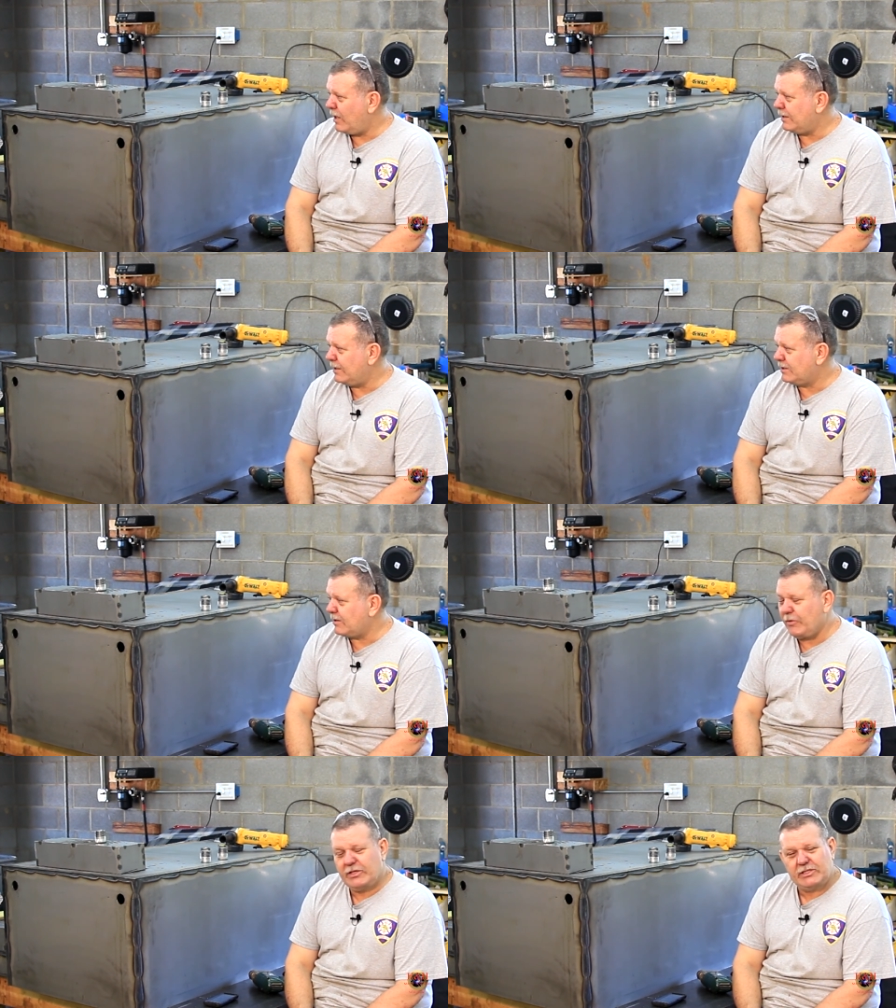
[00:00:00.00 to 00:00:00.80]
I did
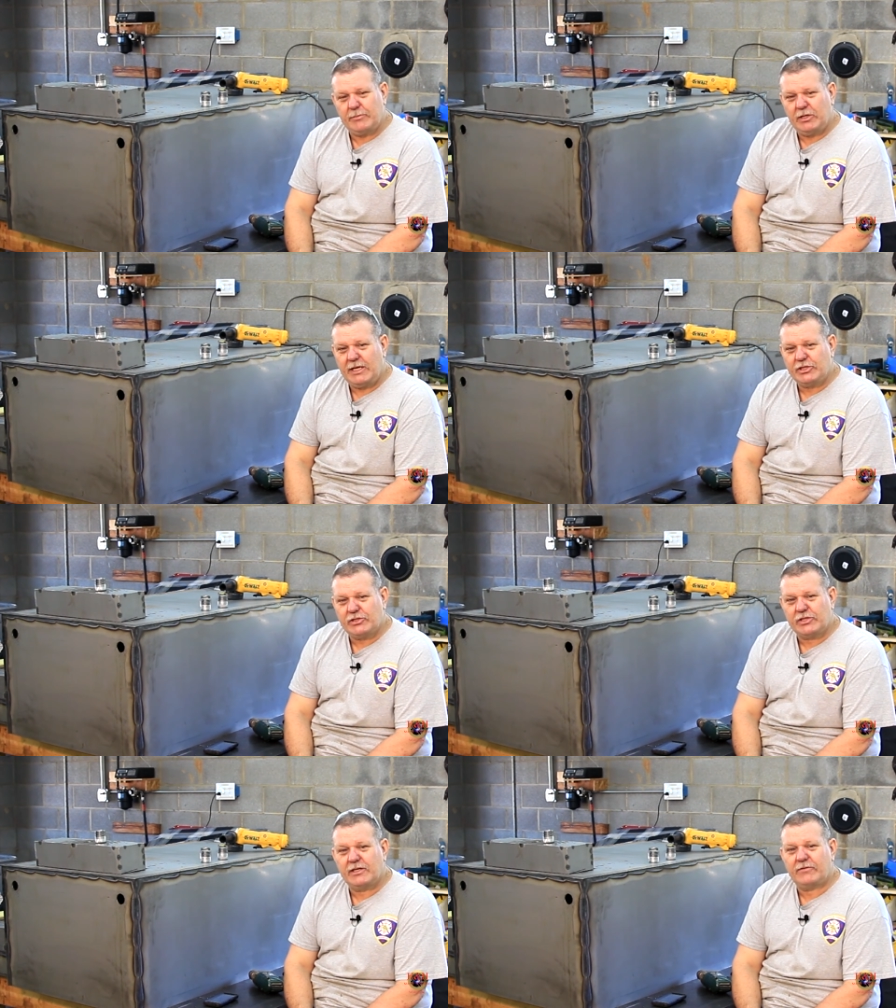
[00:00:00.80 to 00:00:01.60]
some of the
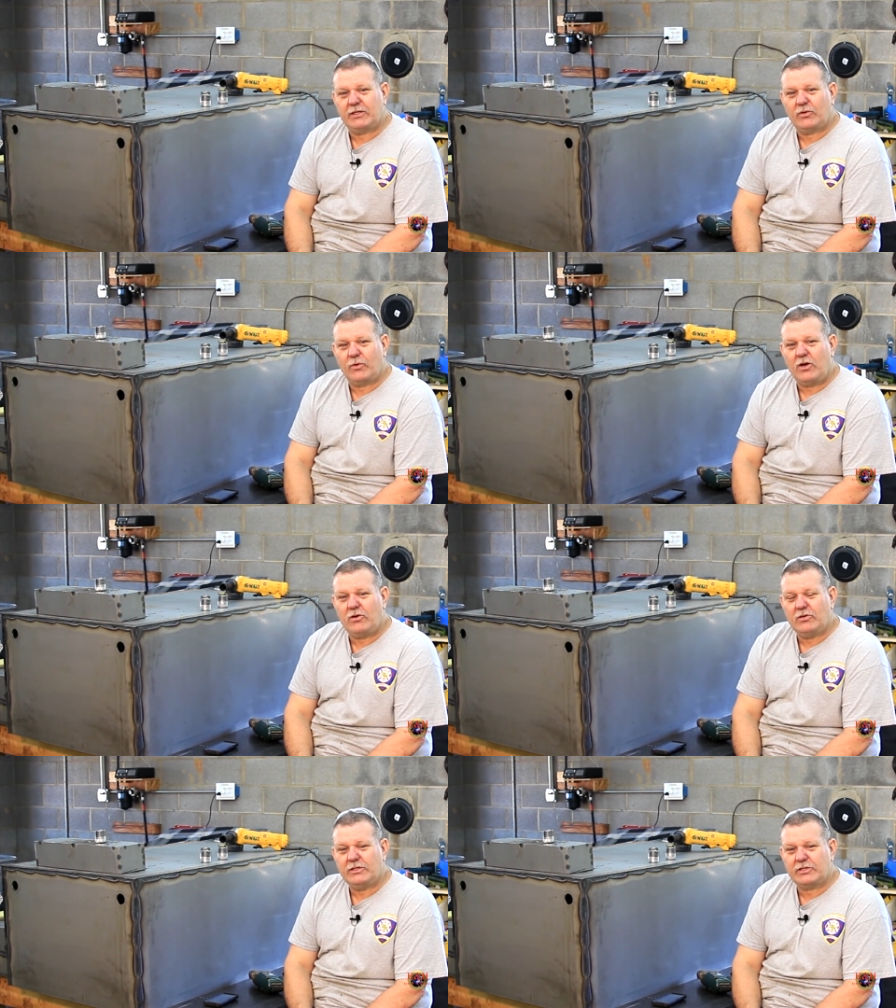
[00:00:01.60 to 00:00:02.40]
simulation stuff a little
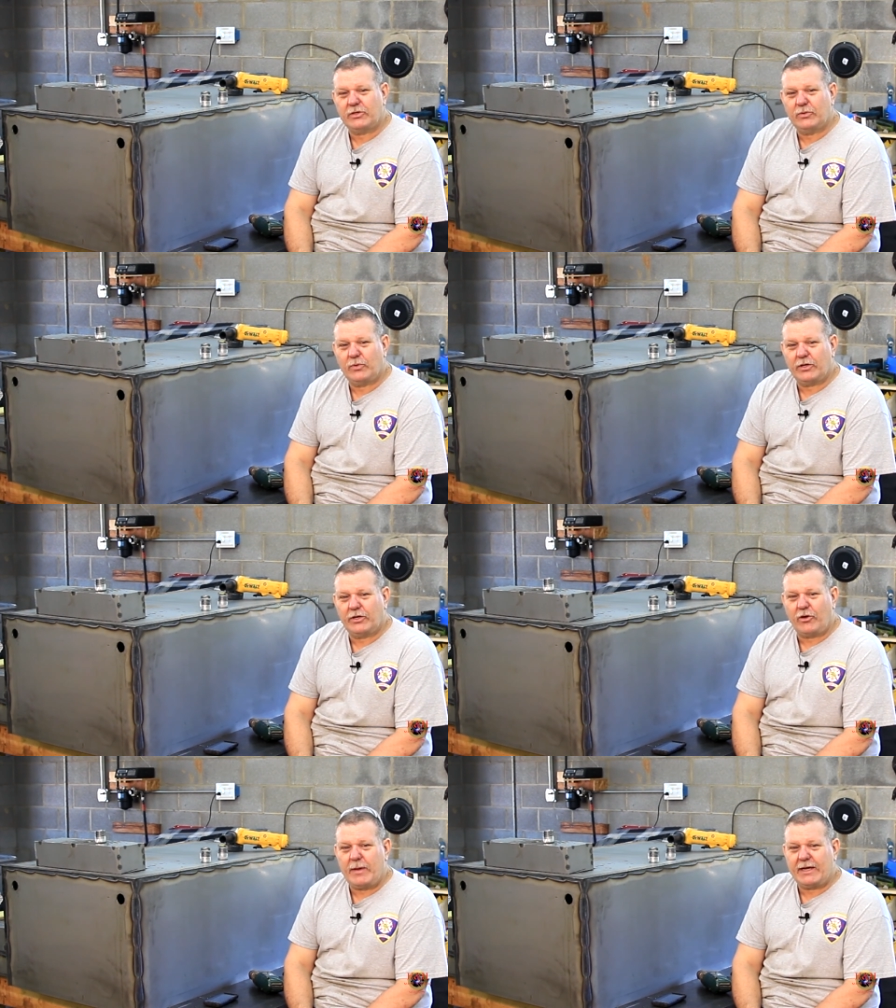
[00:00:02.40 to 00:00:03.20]
wrong, so we're going
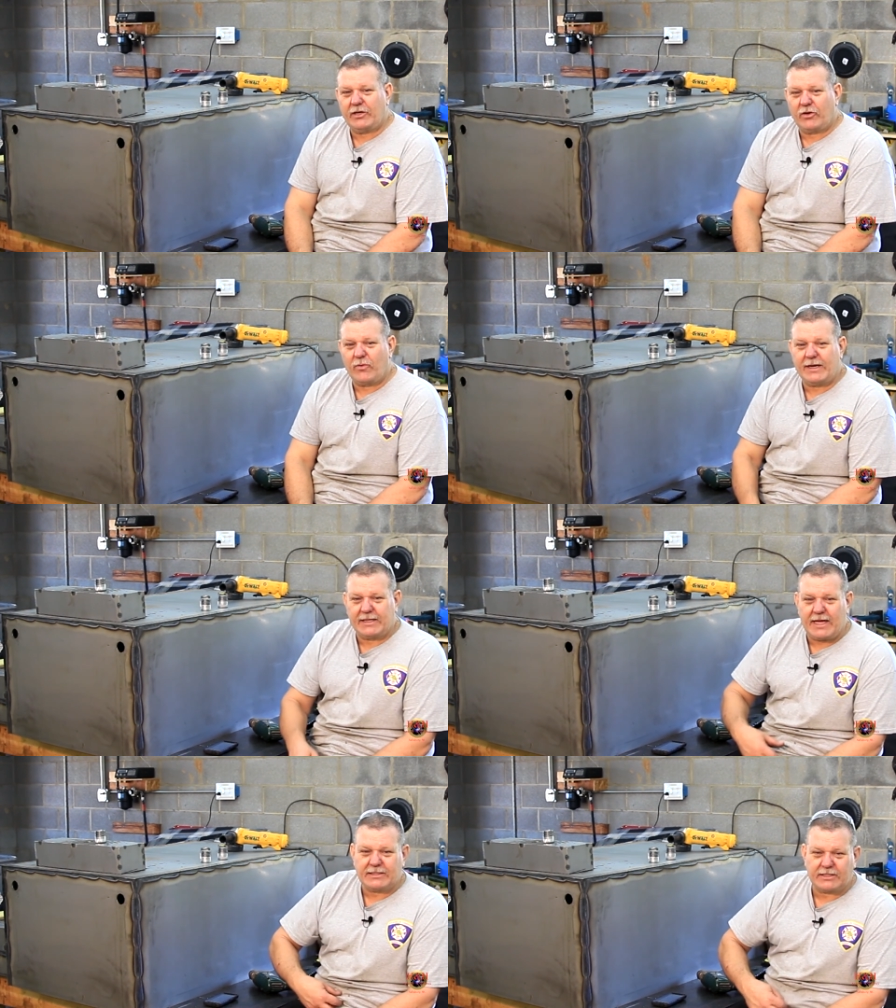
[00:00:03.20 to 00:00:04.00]
to go back and
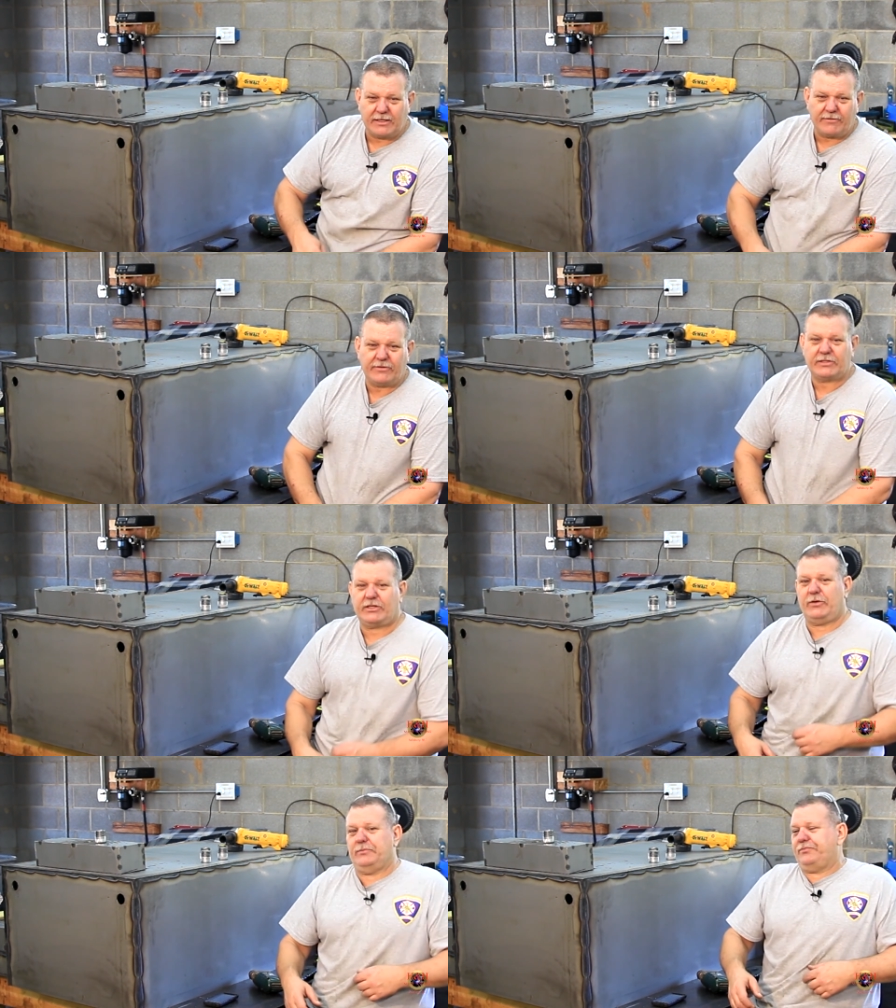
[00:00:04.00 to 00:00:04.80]
correct that stuff.
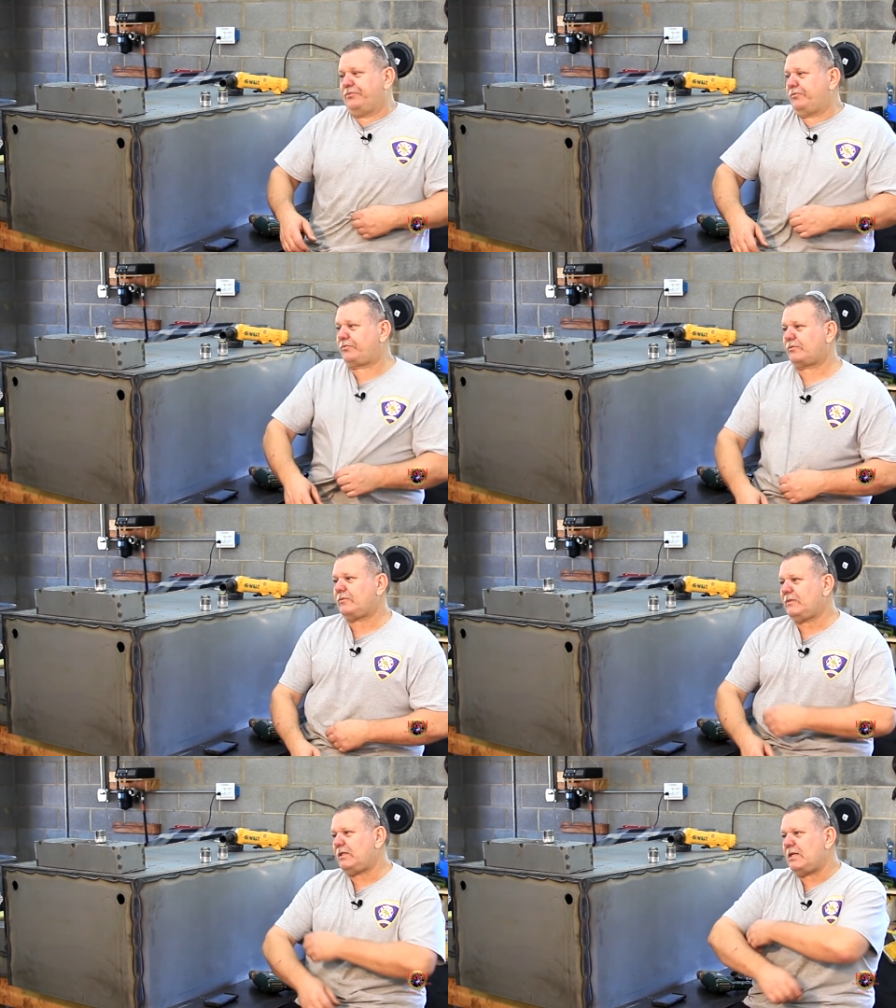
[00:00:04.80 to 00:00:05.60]
So
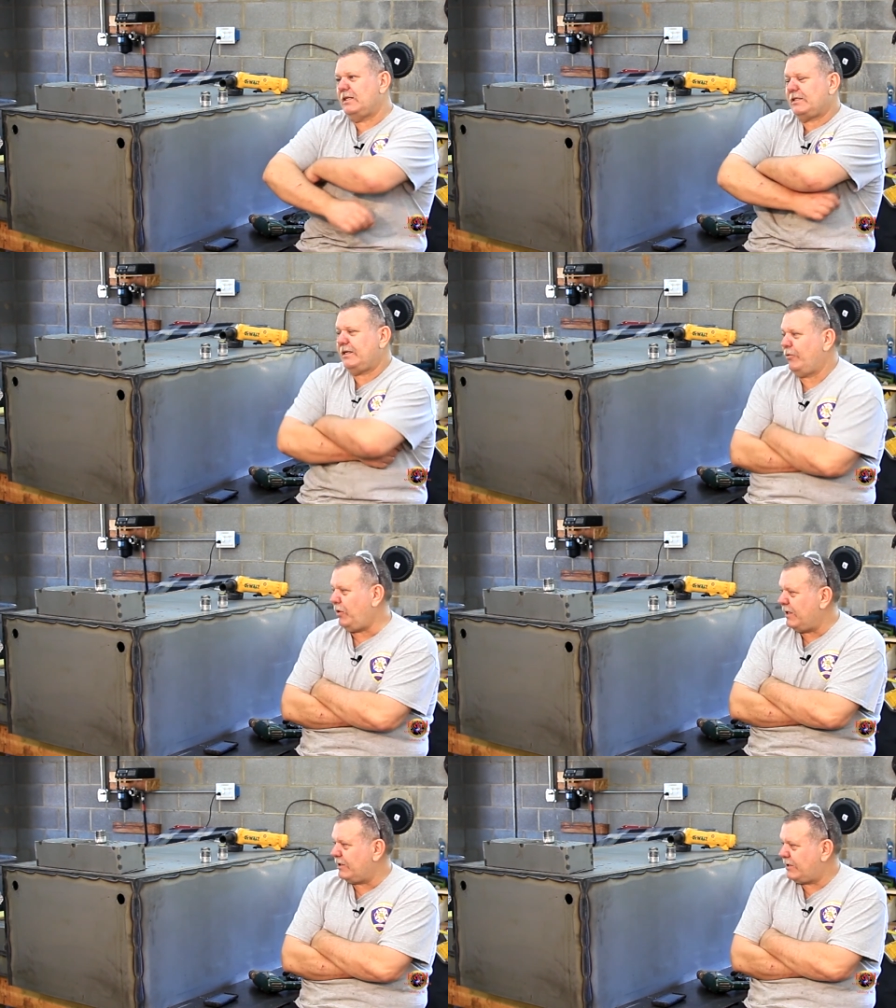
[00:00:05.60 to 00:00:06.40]
let's see,
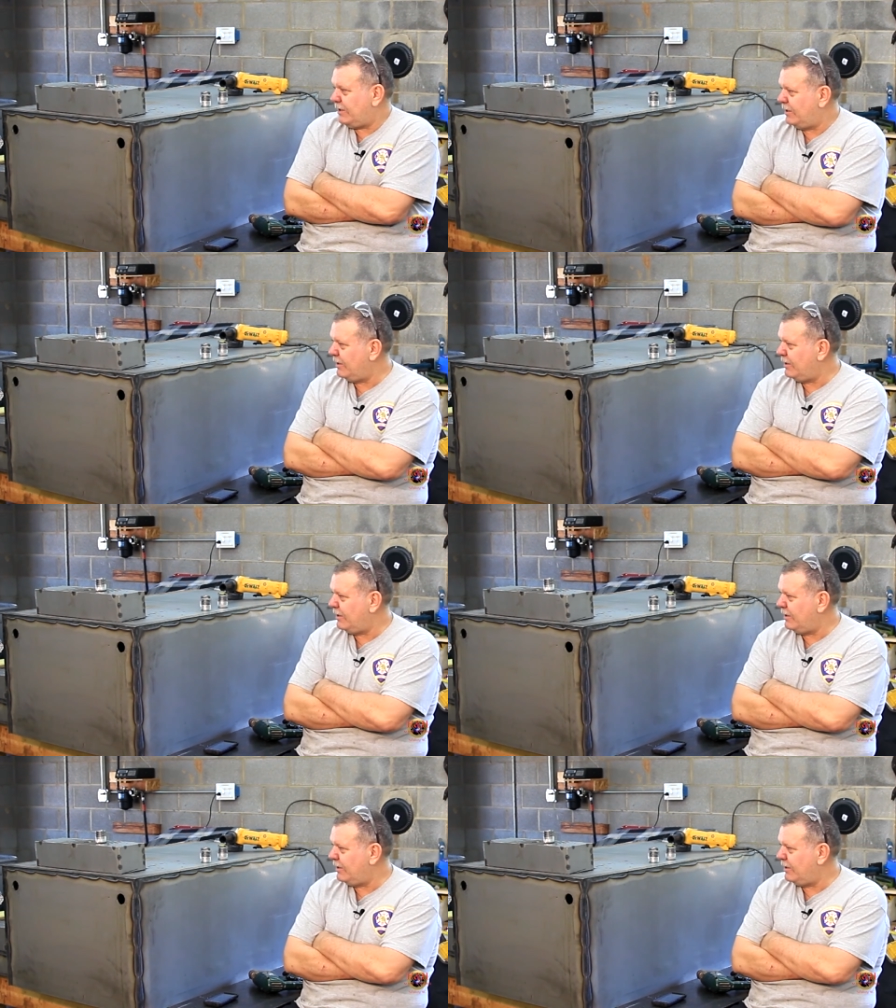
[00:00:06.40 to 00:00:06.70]
what else?